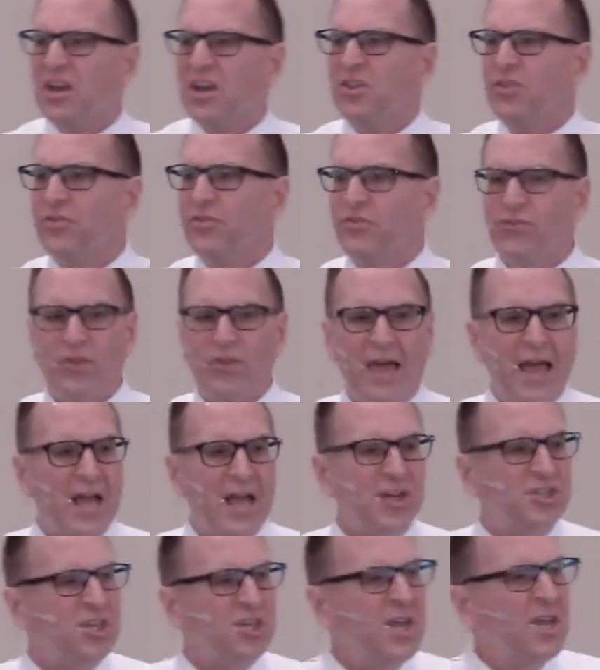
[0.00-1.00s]
of the
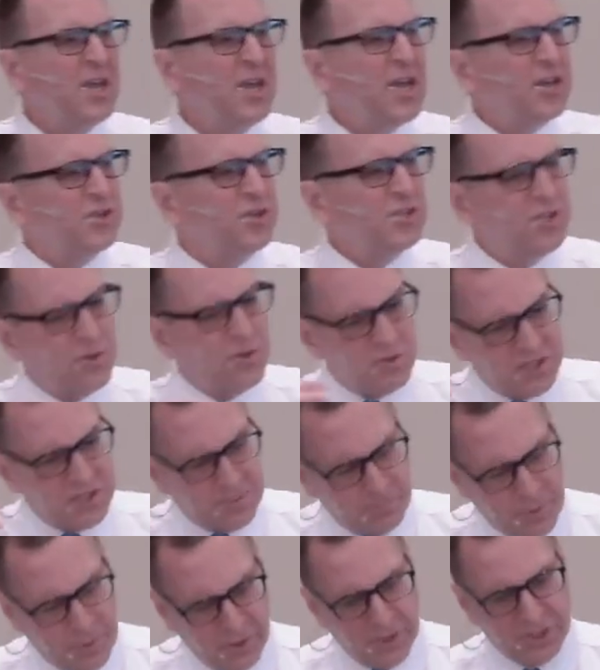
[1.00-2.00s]
flesh and there's no
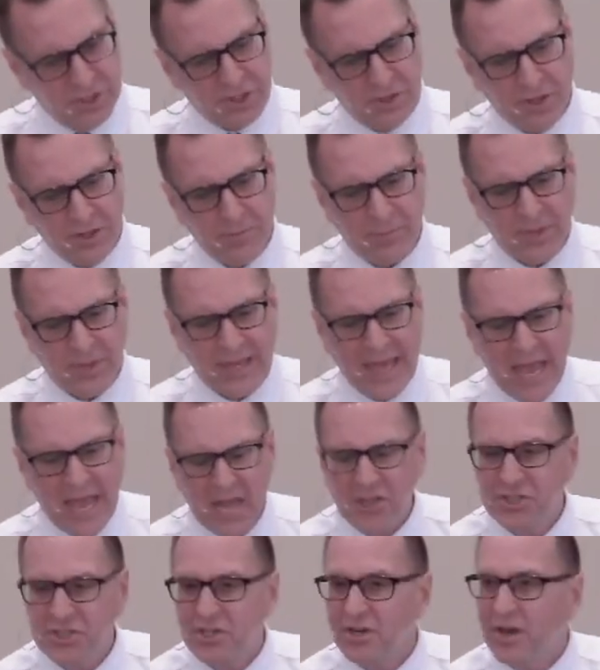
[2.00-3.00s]
spiritual
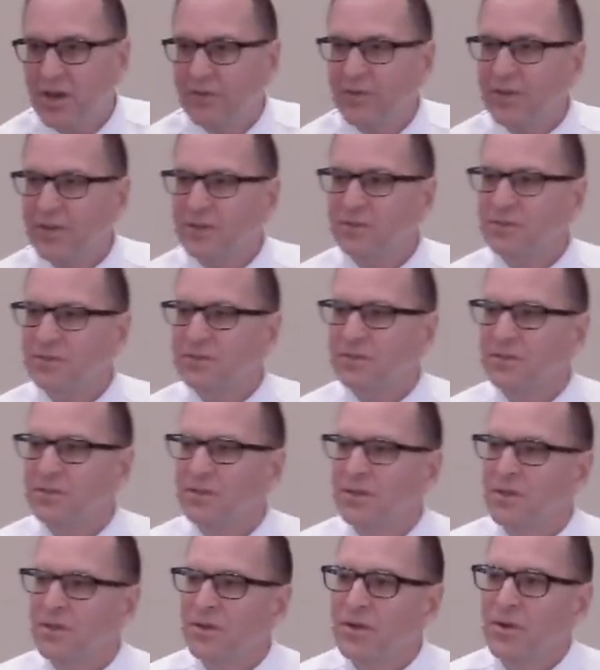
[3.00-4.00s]
implication of it,
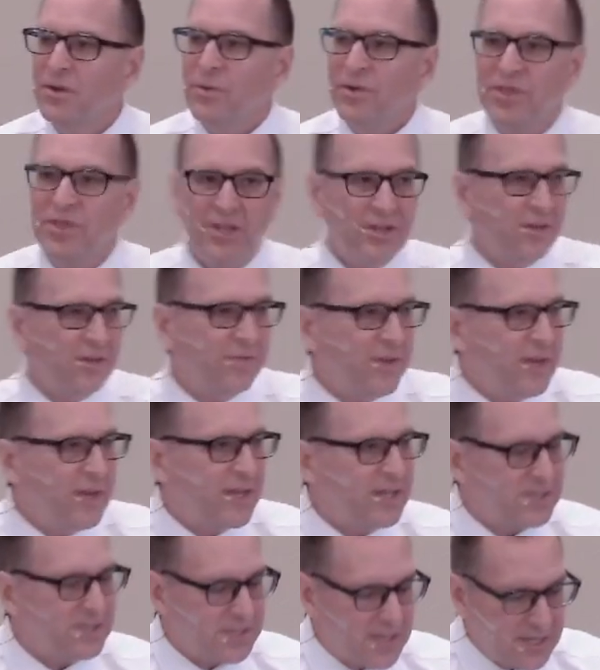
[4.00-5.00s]
well, then
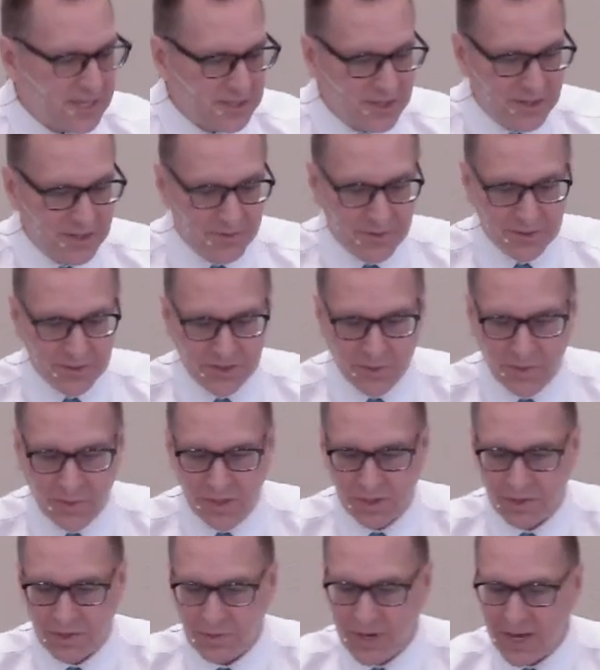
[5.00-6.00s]
Leviticus 19, verse
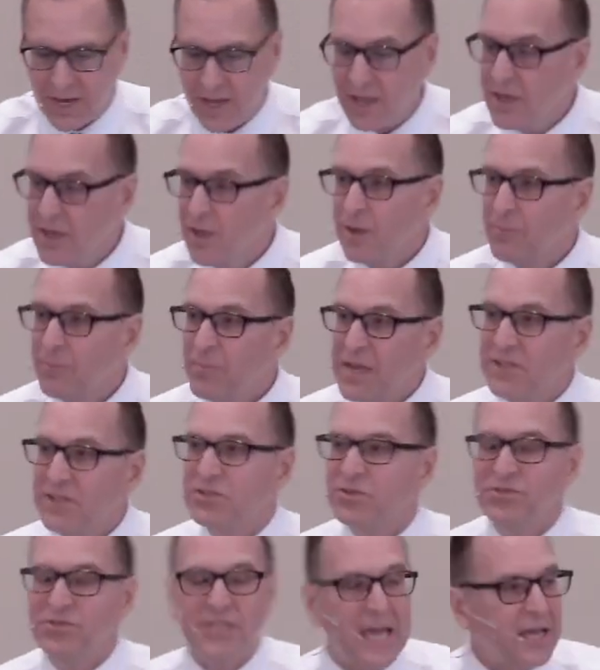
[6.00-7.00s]
23 makes
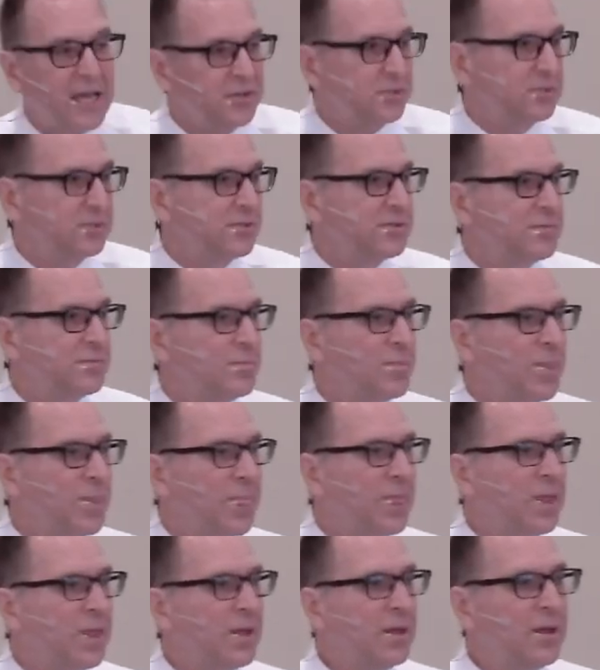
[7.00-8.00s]
no sense.
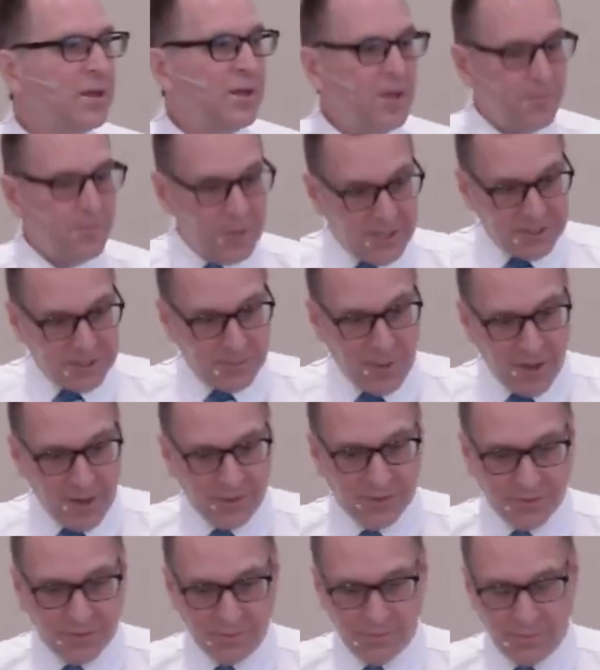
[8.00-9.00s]
Because
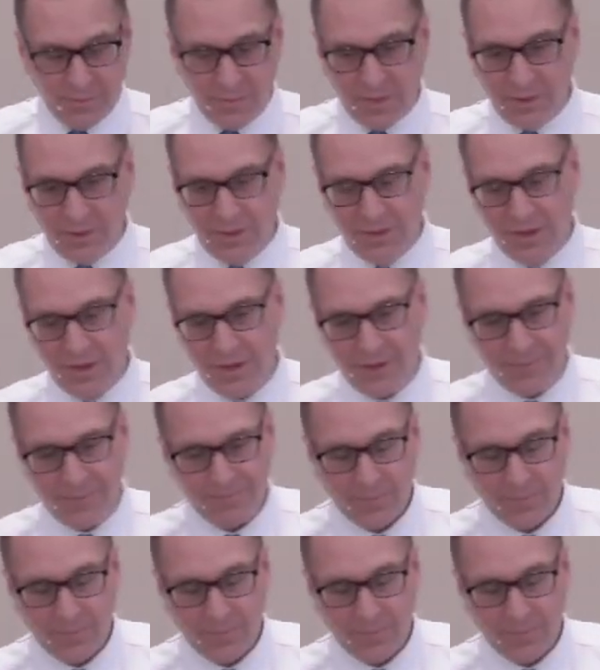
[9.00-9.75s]
Paul, or, um,